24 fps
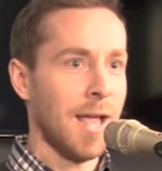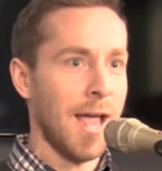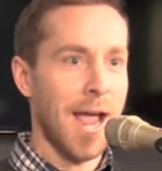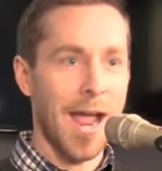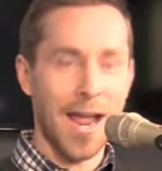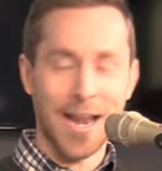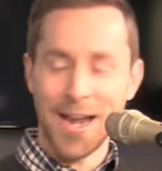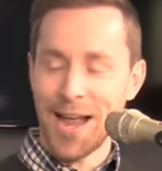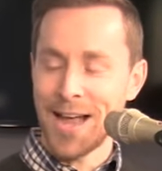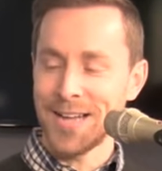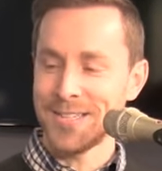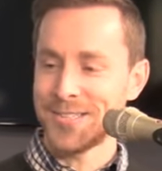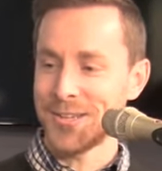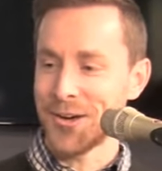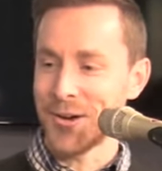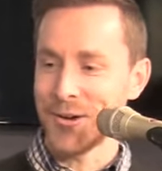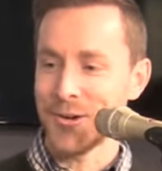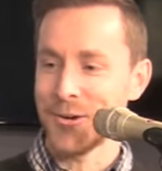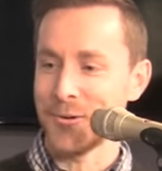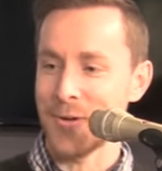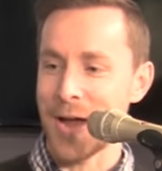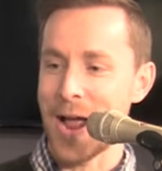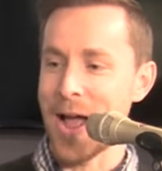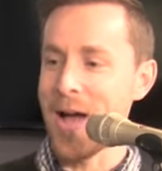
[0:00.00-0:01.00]
And I
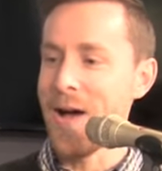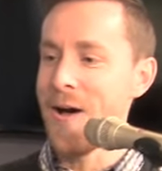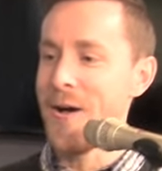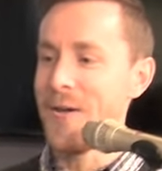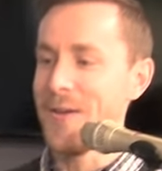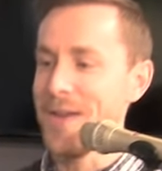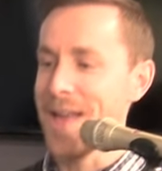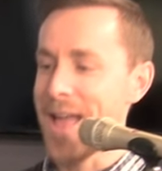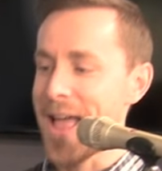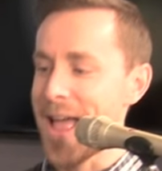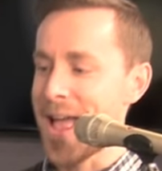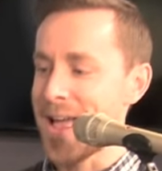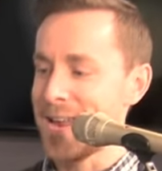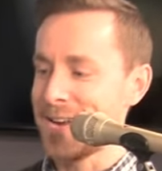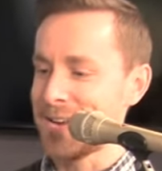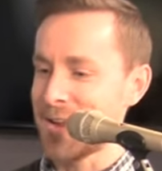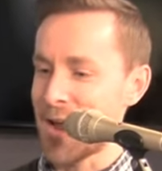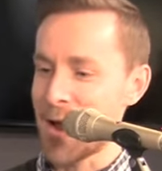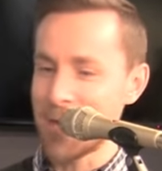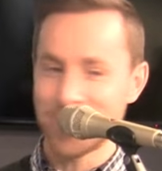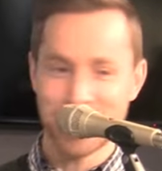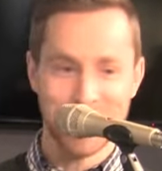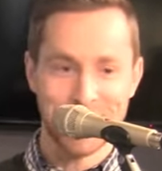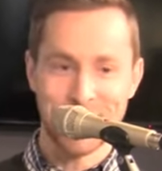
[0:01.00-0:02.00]
turned around and
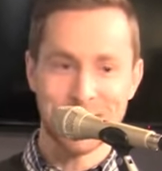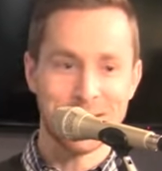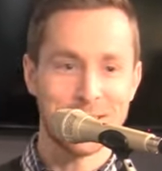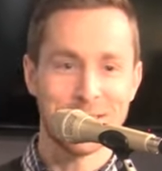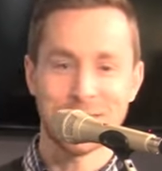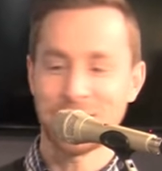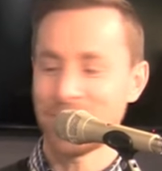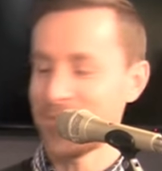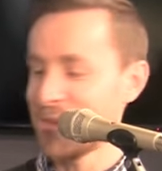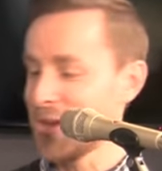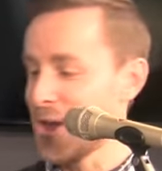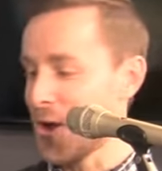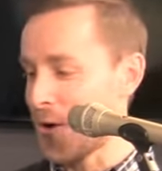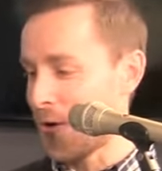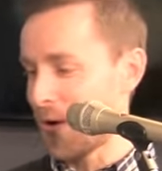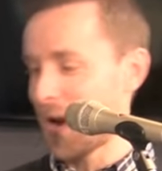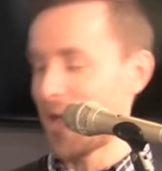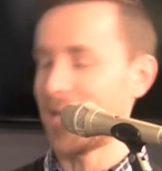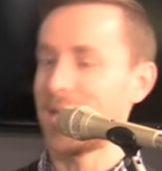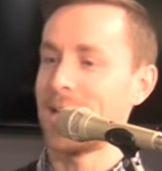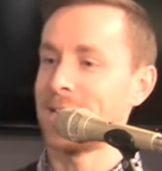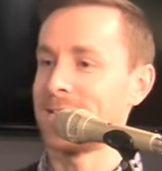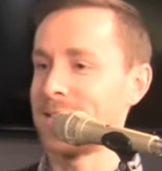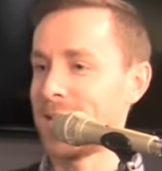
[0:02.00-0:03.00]
uh, said, this is for you, and
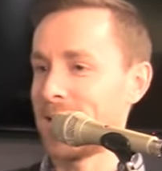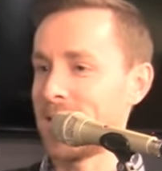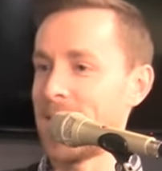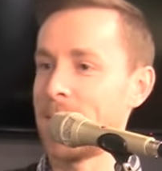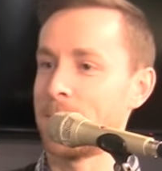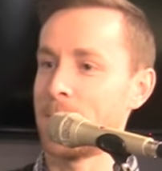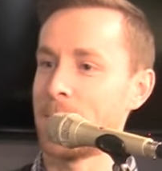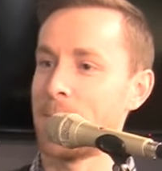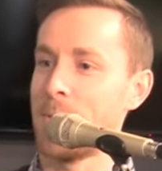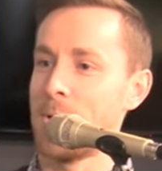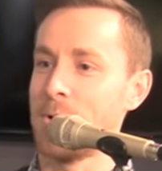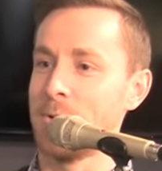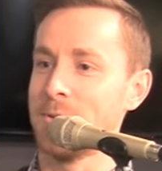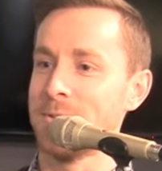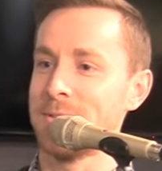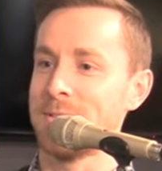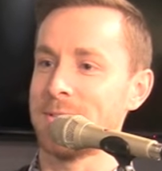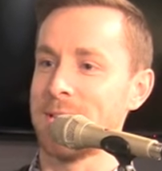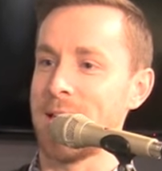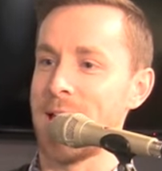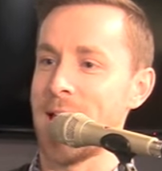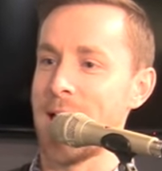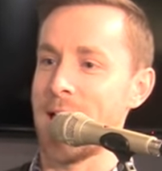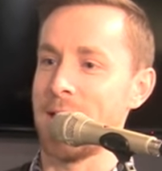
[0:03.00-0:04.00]
I got down and I
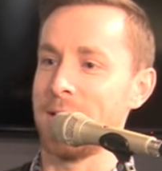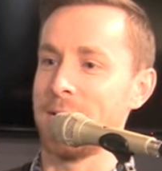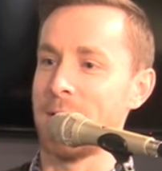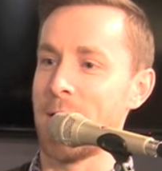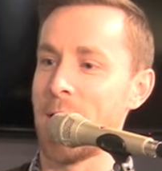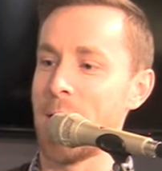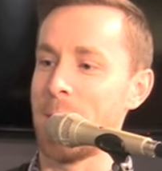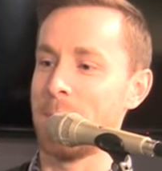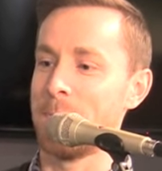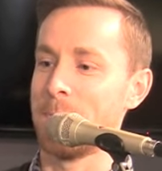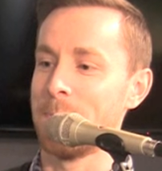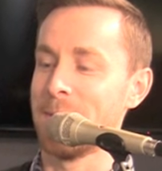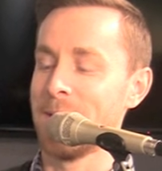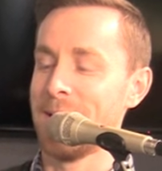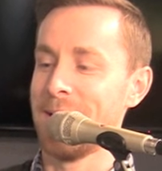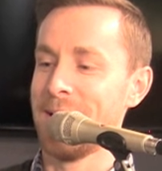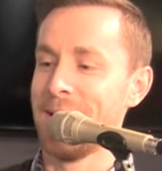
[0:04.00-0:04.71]
proposed, and um,